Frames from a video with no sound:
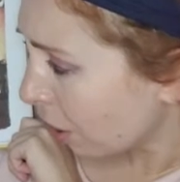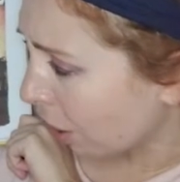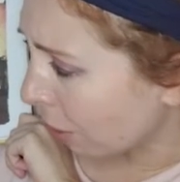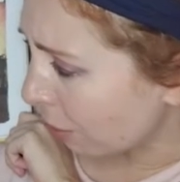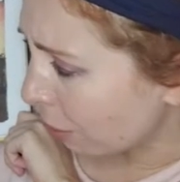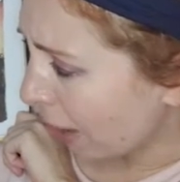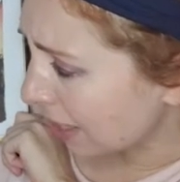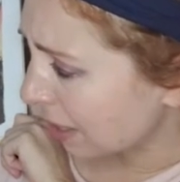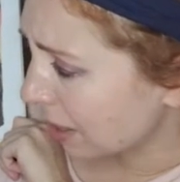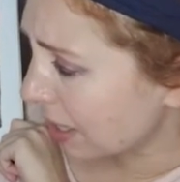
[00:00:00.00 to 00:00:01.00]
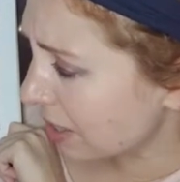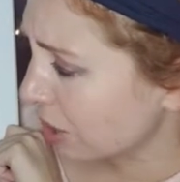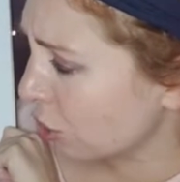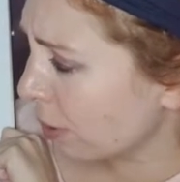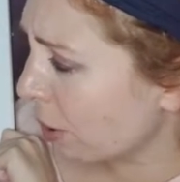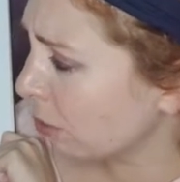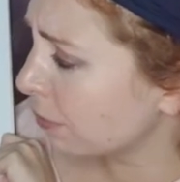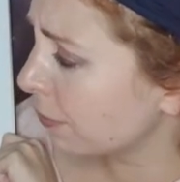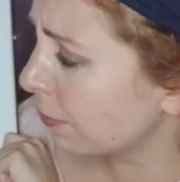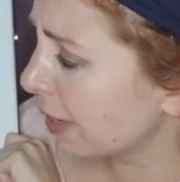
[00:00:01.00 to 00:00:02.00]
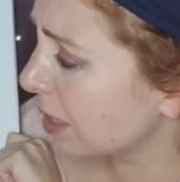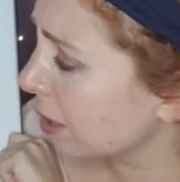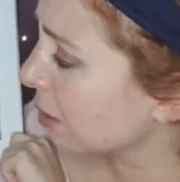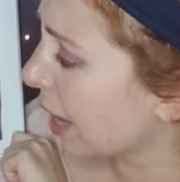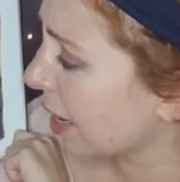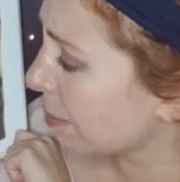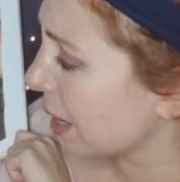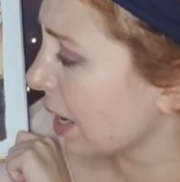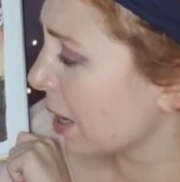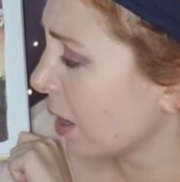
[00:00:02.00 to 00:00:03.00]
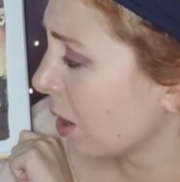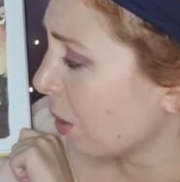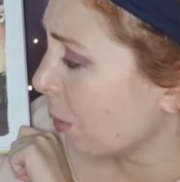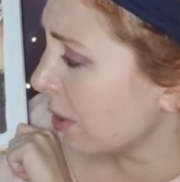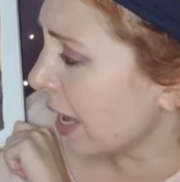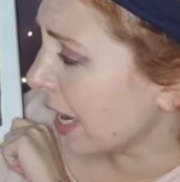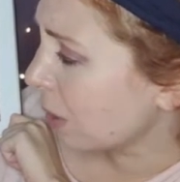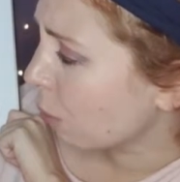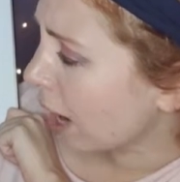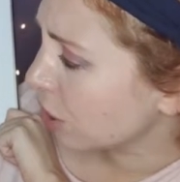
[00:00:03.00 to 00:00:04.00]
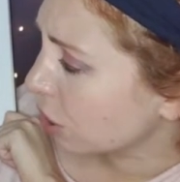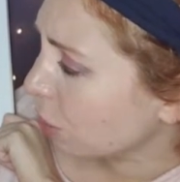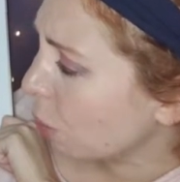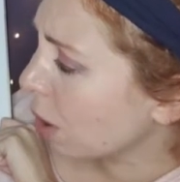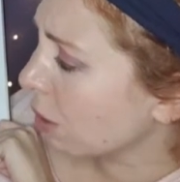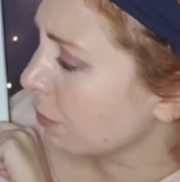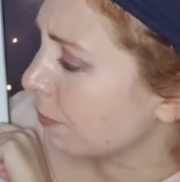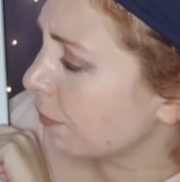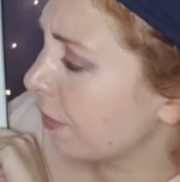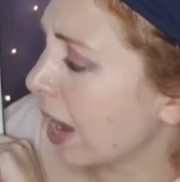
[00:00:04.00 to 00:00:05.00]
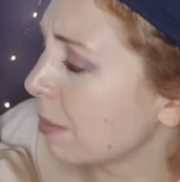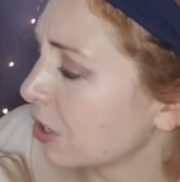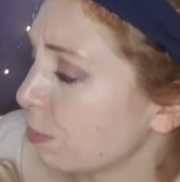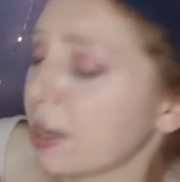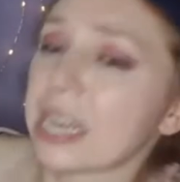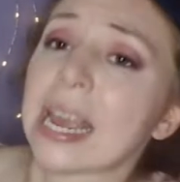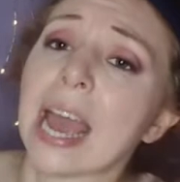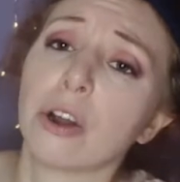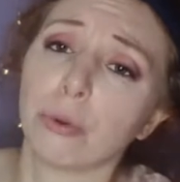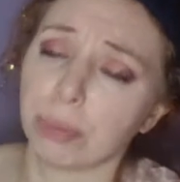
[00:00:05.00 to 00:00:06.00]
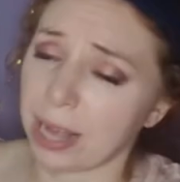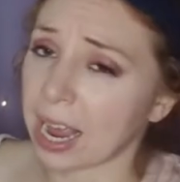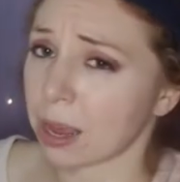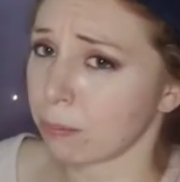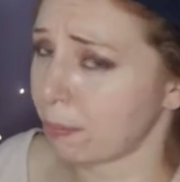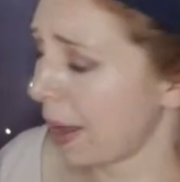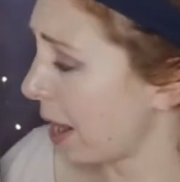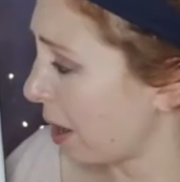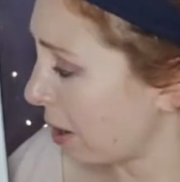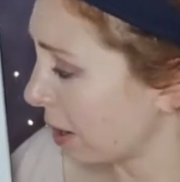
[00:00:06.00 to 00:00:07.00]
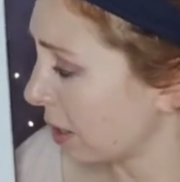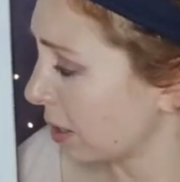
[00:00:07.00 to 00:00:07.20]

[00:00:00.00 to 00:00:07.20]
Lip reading: Who'd want to listen to an old fiddler like me when they can watch a world-famous piano-playing bear?